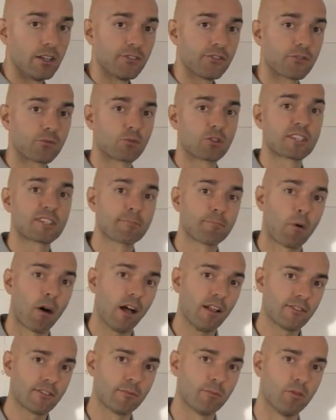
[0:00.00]
is
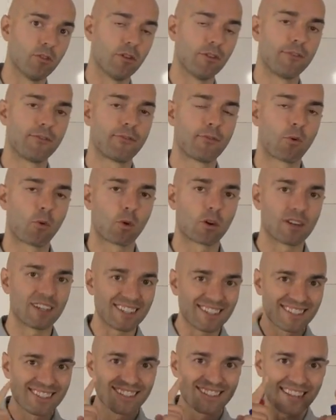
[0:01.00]
responsible for
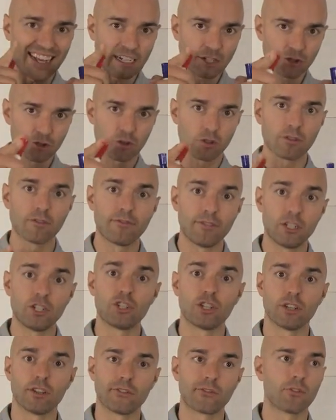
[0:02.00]
central
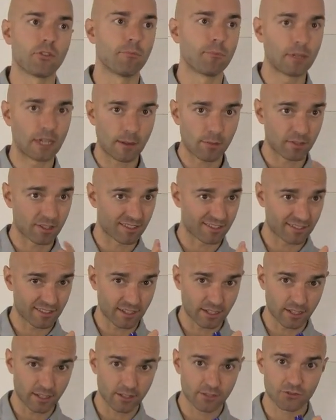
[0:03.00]
vision, so being able to
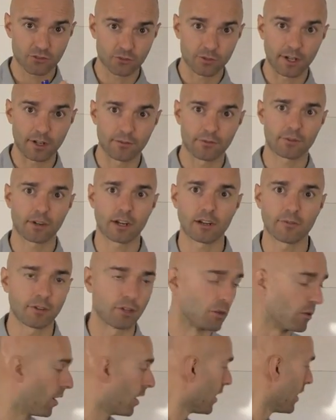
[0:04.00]
see straight in front of
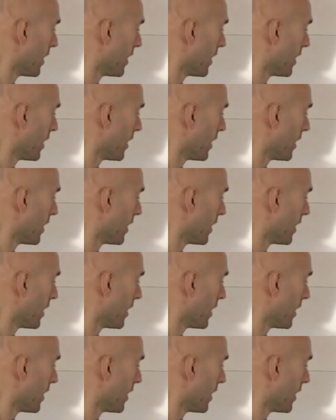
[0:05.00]
you.